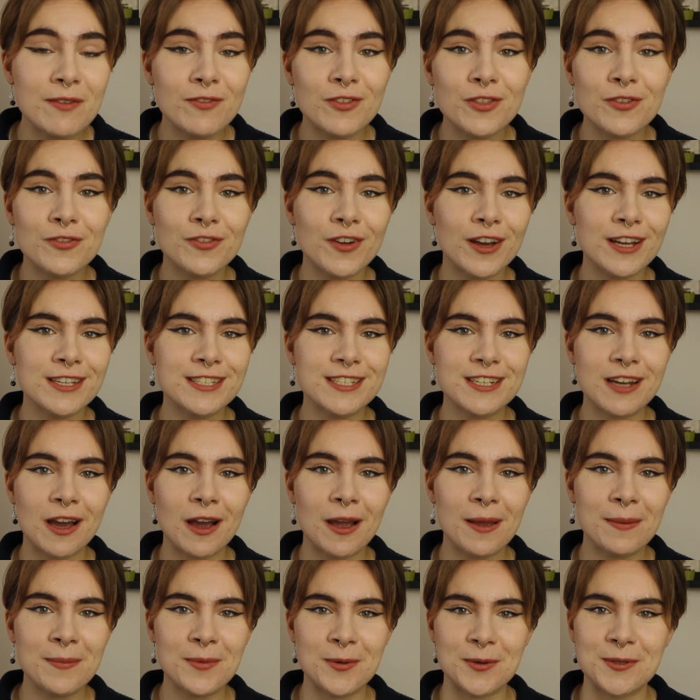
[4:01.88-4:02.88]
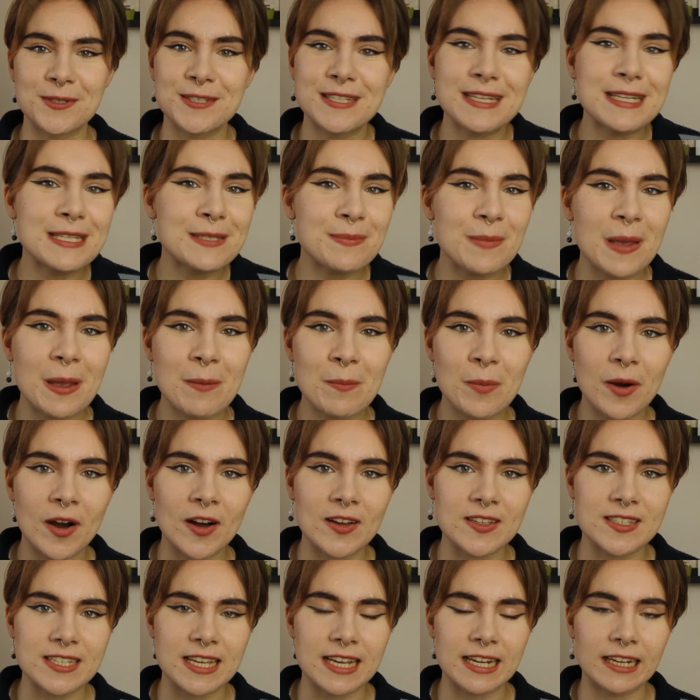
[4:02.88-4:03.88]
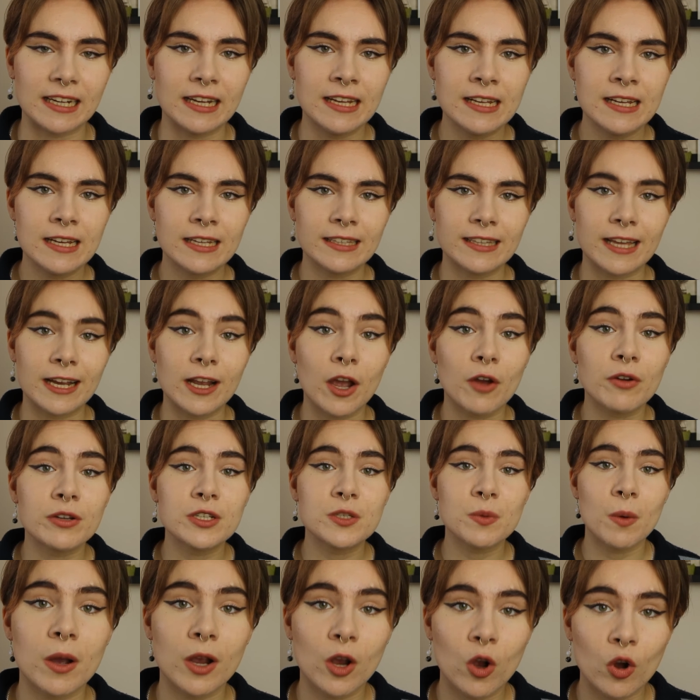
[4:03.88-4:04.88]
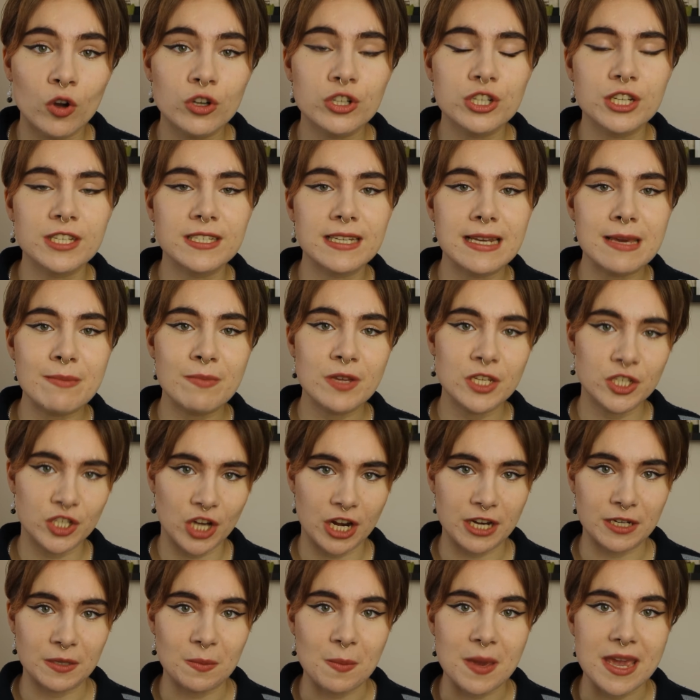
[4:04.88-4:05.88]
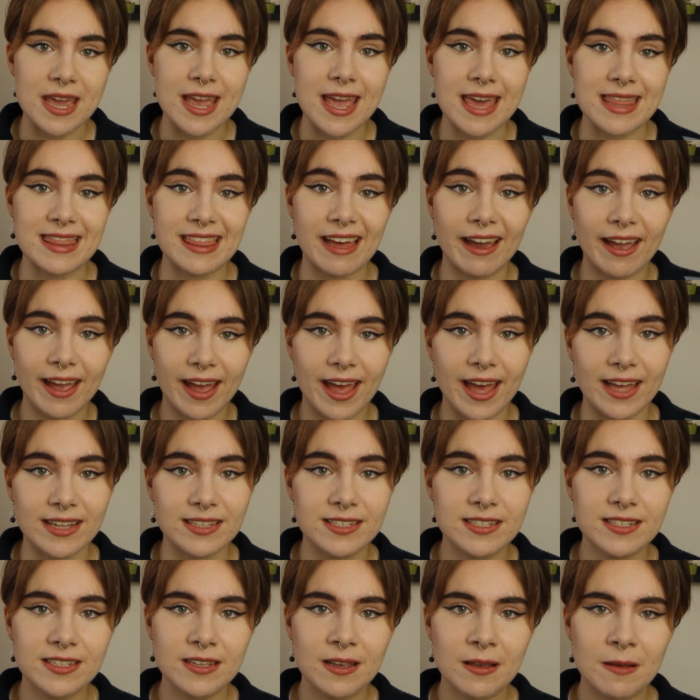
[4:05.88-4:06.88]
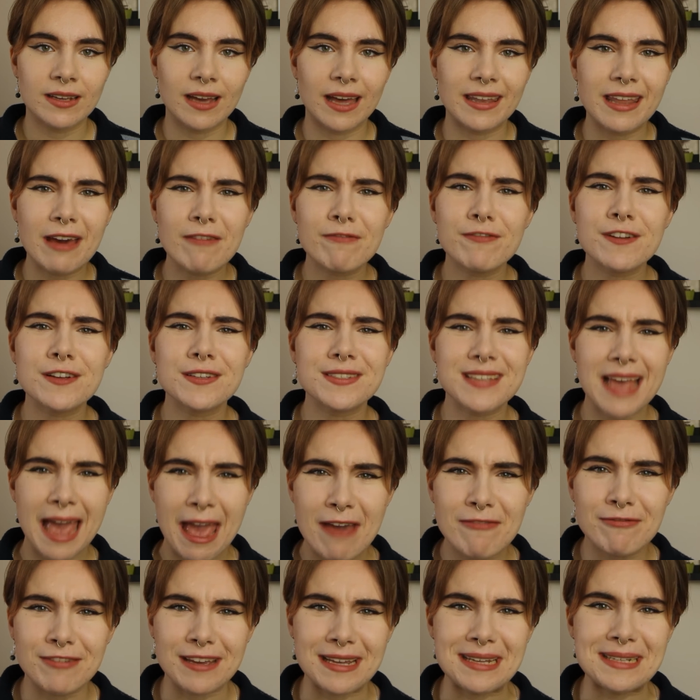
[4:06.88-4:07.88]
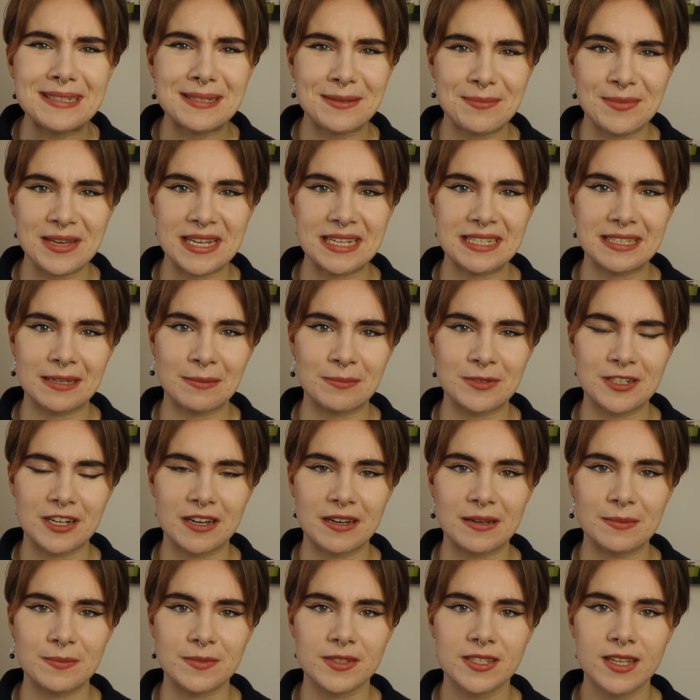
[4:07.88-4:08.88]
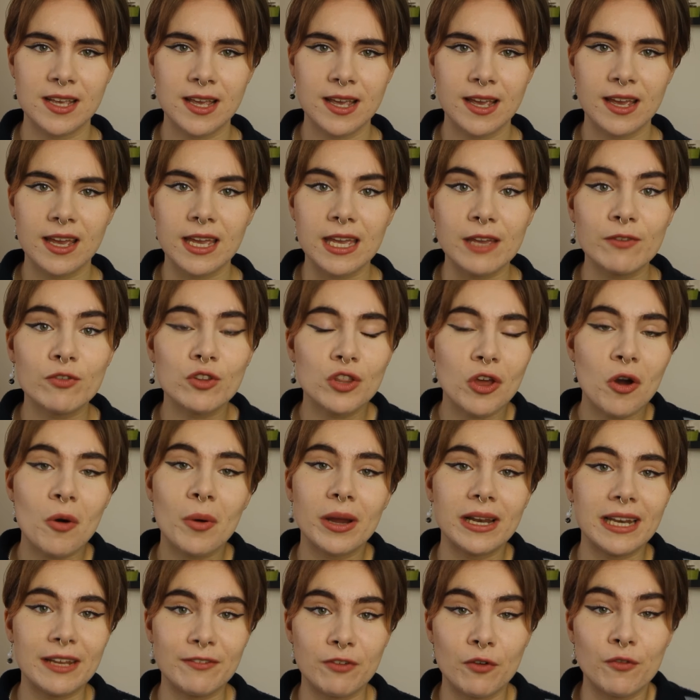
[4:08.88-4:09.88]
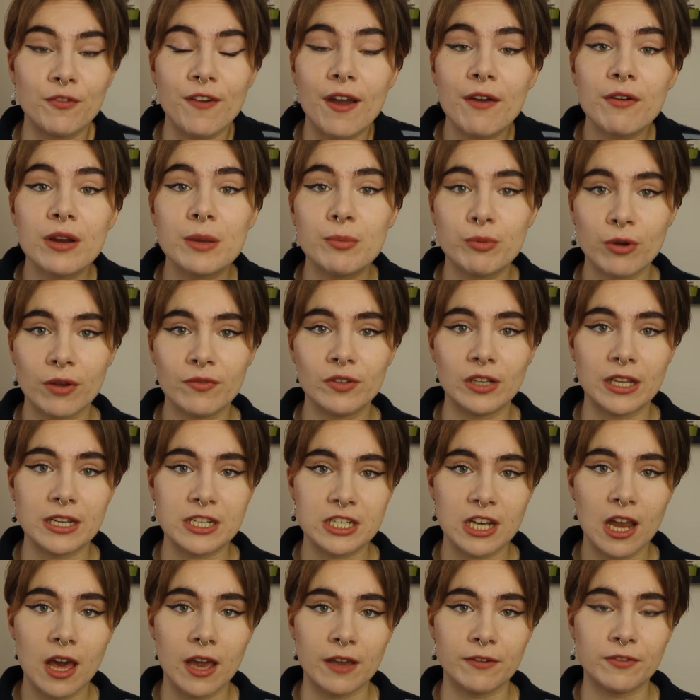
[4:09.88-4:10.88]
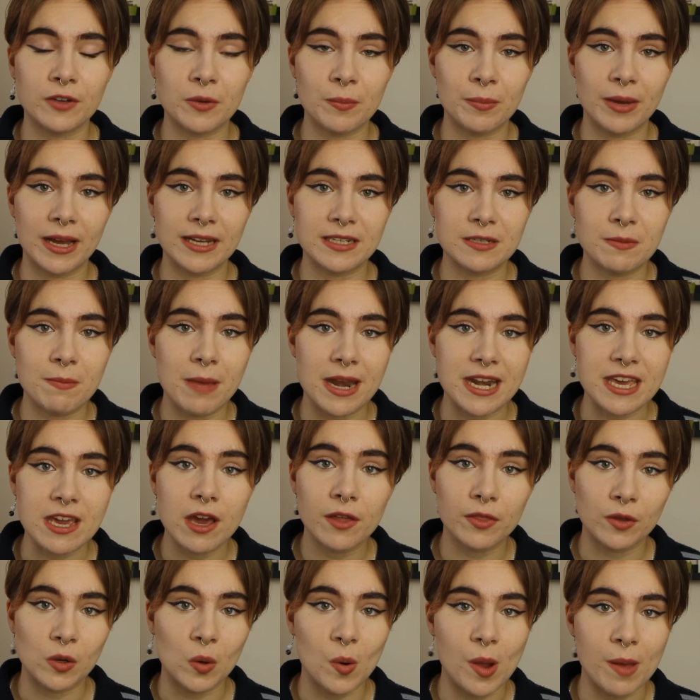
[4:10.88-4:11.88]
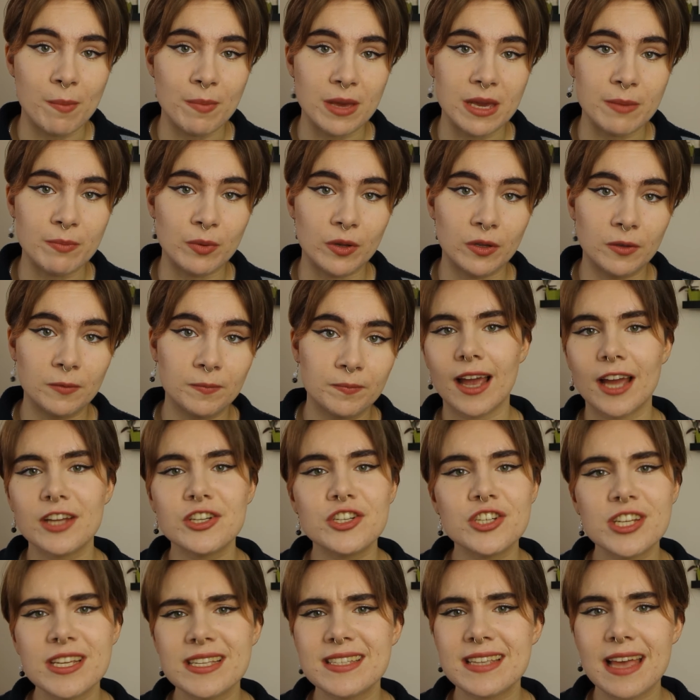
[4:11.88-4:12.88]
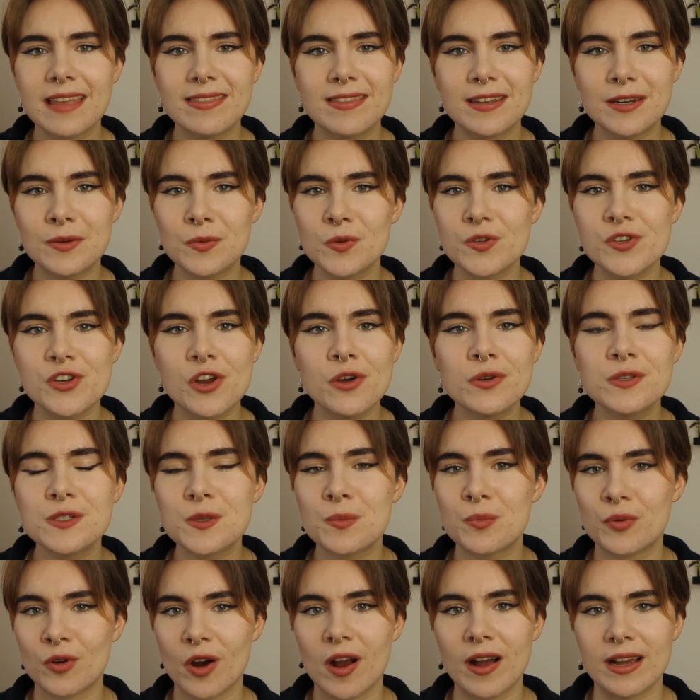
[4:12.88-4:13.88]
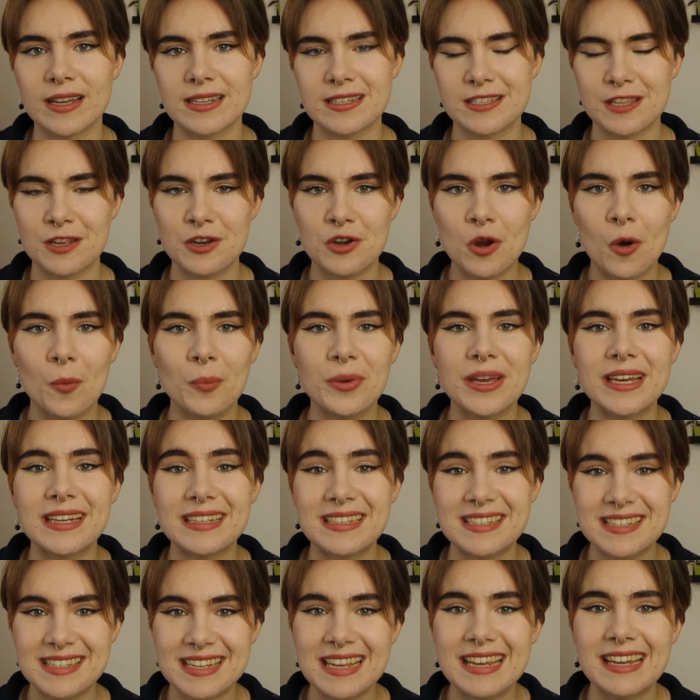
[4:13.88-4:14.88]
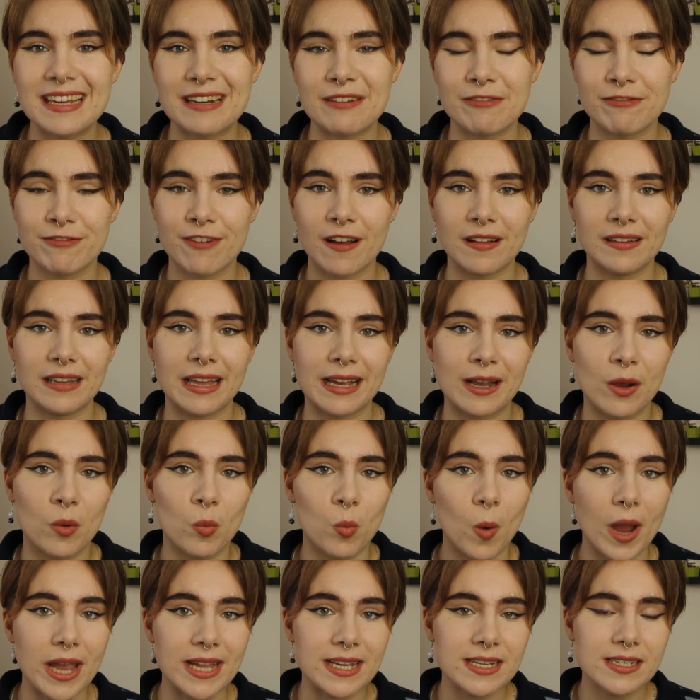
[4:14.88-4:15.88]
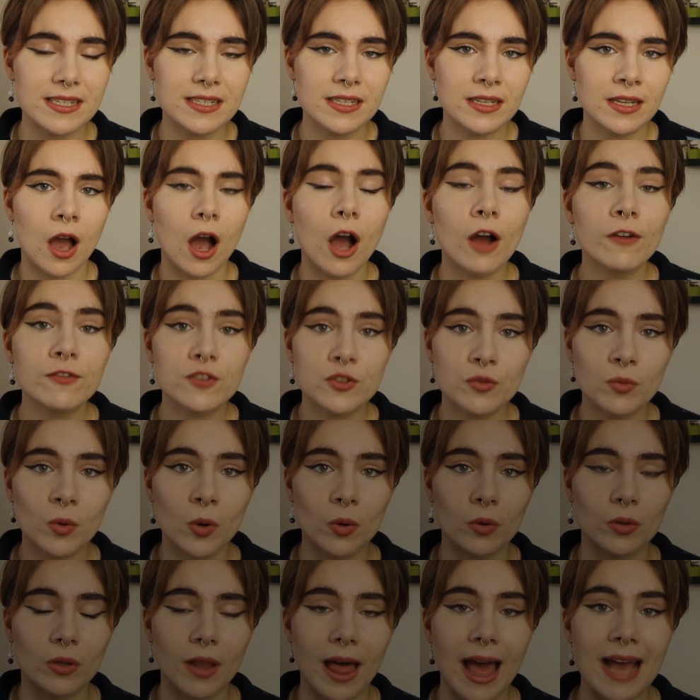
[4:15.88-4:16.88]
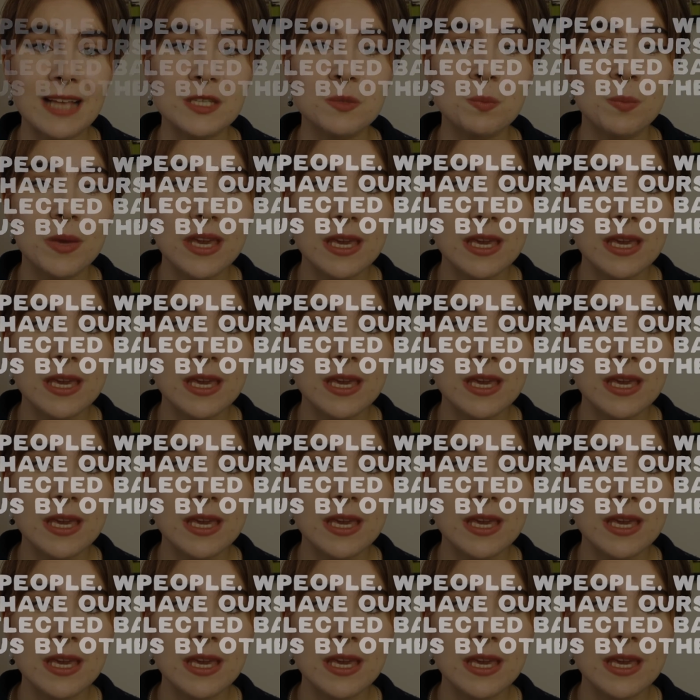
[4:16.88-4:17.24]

me for the first time or sees me in passing, they're going to unconsciously misgender me in their heads. And that feels heavy to me sometimes, even though I live a very privileged life compared to many other queer people. And she said that it was no surprise that not being seen felt like a weight. After all, as